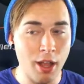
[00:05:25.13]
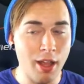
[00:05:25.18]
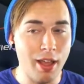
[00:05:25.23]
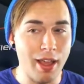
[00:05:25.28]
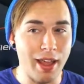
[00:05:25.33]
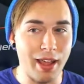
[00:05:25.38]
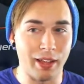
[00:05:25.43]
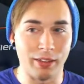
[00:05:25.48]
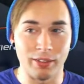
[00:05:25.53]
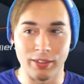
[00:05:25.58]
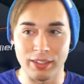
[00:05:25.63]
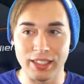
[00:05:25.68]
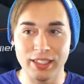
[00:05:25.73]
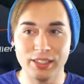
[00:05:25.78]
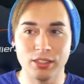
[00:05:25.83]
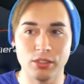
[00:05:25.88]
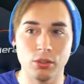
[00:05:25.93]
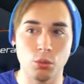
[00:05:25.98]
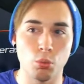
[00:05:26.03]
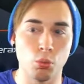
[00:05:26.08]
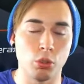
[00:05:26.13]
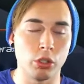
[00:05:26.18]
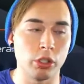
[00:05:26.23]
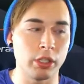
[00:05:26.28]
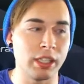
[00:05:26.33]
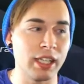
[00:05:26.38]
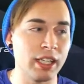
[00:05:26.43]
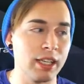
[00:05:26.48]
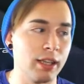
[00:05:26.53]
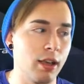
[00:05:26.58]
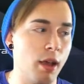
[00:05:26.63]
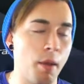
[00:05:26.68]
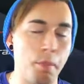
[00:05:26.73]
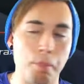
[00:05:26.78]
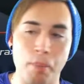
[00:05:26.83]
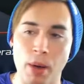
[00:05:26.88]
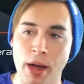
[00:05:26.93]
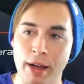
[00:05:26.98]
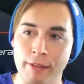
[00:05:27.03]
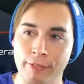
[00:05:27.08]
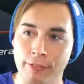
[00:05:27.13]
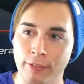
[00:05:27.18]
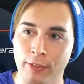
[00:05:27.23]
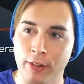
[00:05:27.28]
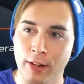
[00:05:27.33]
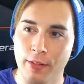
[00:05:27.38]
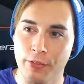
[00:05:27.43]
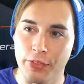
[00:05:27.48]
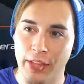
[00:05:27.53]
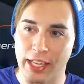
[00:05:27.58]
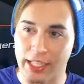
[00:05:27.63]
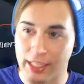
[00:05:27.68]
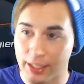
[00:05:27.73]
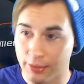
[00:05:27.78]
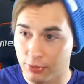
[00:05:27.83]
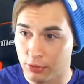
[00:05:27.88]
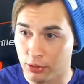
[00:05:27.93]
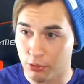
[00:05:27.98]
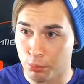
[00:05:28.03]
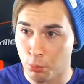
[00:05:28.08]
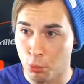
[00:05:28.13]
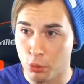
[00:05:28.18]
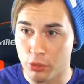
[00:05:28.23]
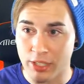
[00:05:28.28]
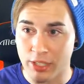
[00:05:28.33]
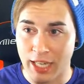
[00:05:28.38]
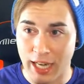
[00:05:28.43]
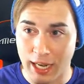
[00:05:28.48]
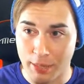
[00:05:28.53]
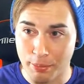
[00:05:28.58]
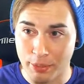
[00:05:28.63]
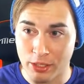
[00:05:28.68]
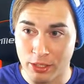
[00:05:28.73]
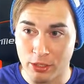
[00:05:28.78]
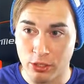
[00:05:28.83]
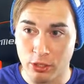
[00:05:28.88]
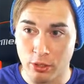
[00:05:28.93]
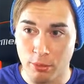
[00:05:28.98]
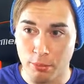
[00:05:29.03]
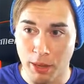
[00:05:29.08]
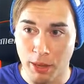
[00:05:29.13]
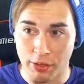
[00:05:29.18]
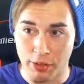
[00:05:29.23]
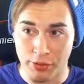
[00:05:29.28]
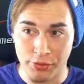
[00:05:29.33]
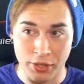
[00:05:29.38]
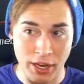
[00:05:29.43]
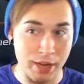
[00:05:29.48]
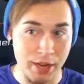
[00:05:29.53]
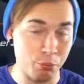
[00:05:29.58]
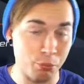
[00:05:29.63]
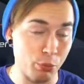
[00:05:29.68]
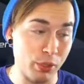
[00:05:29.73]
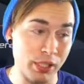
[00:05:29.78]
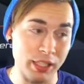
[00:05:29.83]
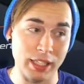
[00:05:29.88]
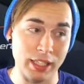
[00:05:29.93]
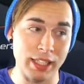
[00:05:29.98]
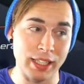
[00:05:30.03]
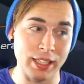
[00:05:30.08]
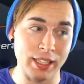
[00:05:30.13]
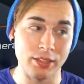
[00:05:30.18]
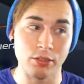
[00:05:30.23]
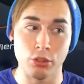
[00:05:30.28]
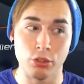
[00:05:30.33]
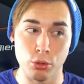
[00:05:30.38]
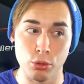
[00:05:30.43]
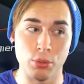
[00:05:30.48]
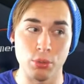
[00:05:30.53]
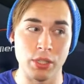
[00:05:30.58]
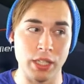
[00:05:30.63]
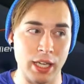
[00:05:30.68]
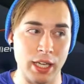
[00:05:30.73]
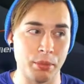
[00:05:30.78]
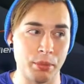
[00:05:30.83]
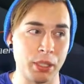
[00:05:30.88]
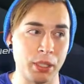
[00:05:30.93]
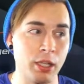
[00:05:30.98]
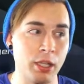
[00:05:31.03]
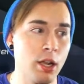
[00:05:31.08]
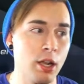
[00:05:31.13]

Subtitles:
at least we're getting a buff that gives us more damage by the time we can get to the enemy.